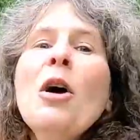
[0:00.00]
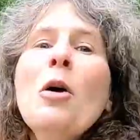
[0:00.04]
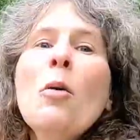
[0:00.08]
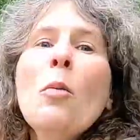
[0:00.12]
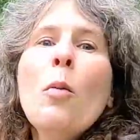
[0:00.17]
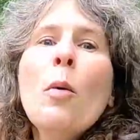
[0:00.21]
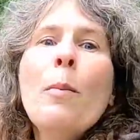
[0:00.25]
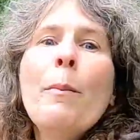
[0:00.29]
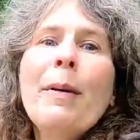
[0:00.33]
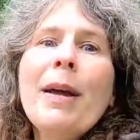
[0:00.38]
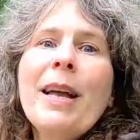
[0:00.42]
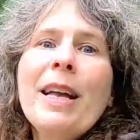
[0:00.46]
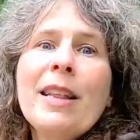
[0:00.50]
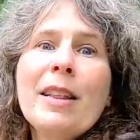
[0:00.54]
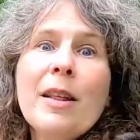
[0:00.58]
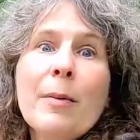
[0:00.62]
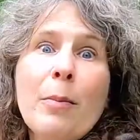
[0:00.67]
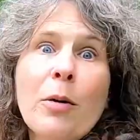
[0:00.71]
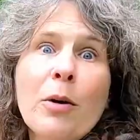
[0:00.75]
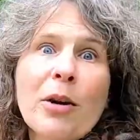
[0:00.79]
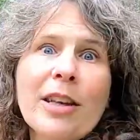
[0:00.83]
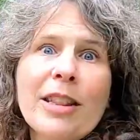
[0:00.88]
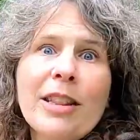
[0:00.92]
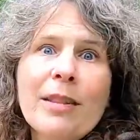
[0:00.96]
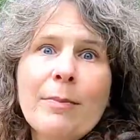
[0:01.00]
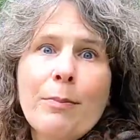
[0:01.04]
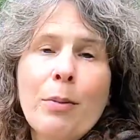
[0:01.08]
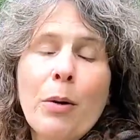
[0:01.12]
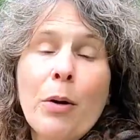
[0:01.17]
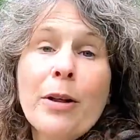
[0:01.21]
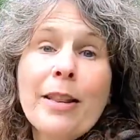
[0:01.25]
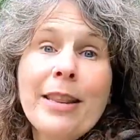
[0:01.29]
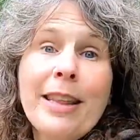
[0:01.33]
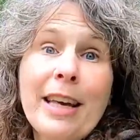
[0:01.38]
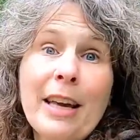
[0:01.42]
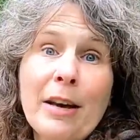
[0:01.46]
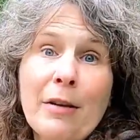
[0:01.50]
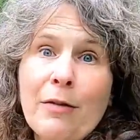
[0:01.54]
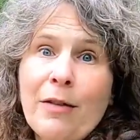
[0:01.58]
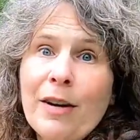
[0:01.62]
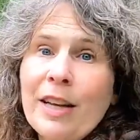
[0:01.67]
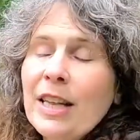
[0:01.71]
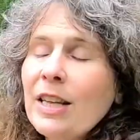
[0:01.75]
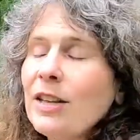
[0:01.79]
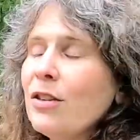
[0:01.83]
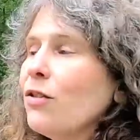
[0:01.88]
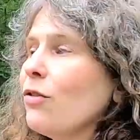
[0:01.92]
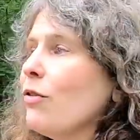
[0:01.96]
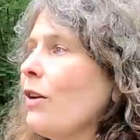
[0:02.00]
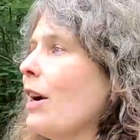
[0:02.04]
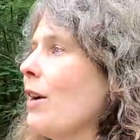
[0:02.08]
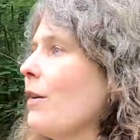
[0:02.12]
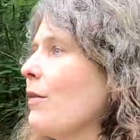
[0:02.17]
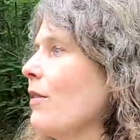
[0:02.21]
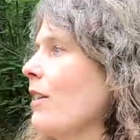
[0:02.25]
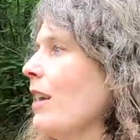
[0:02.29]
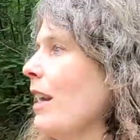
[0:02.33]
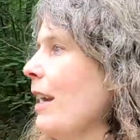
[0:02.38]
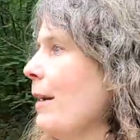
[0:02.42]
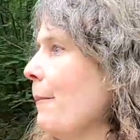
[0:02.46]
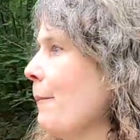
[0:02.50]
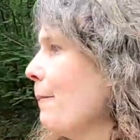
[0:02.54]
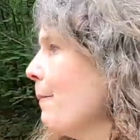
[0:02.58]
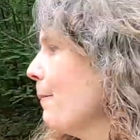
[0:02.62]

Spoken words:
would be to put a deer fence around it.